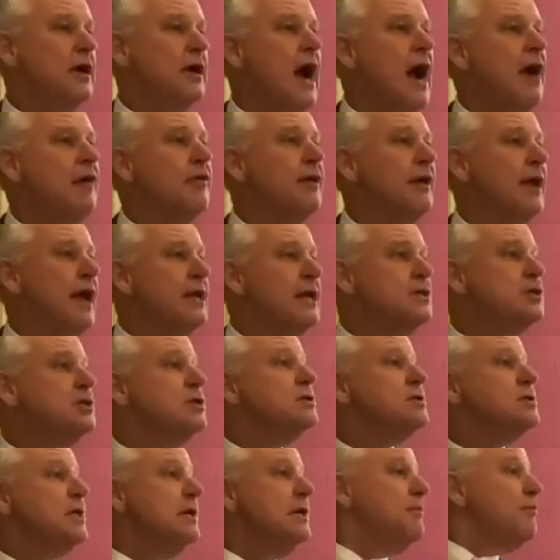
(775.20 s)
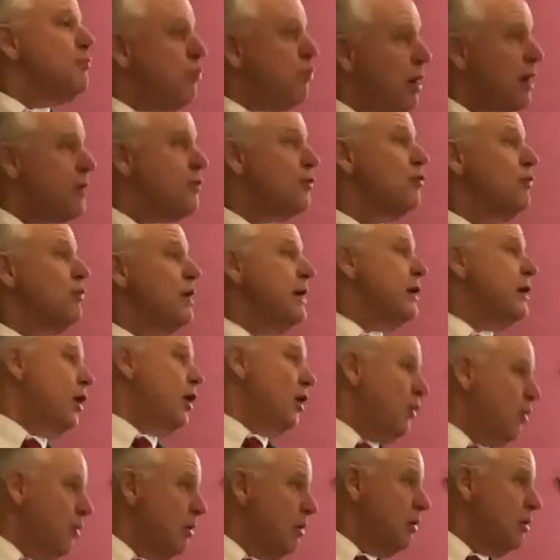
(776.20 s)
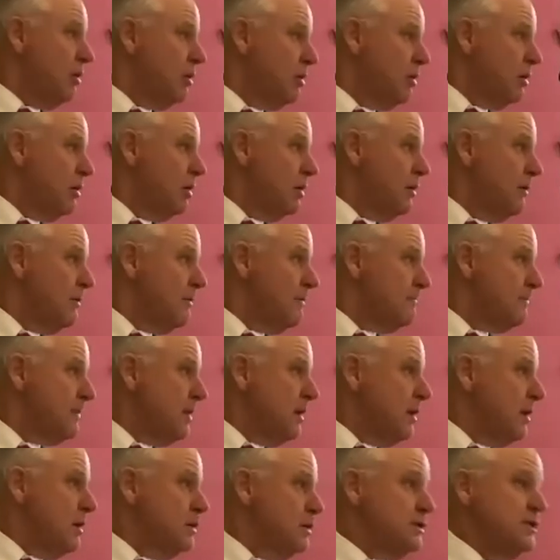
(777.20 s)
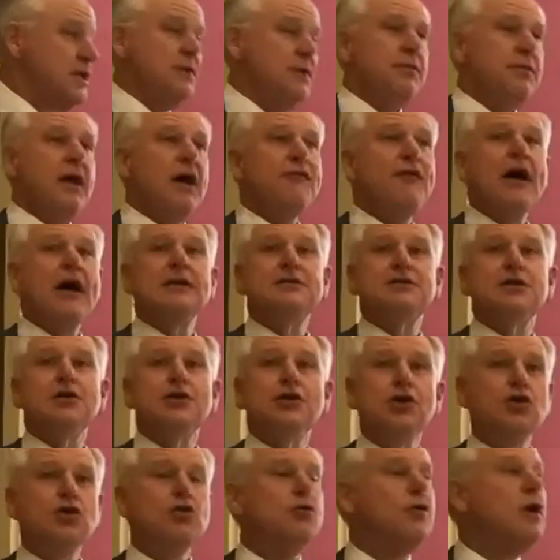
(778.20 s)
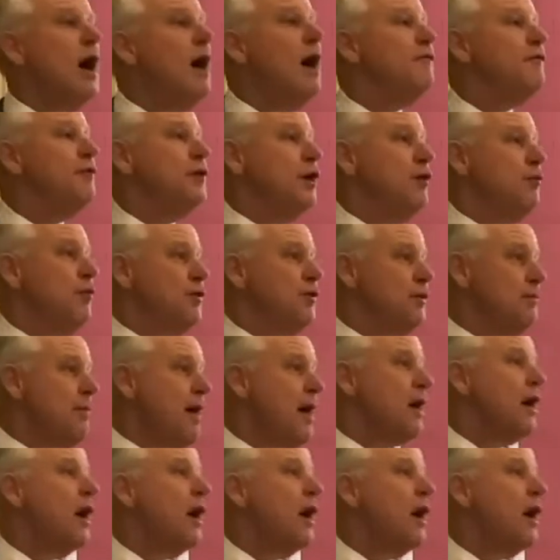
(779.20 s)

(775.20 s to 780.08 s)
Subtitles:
congregations in Puerto Rico. CBF has a new covenant with about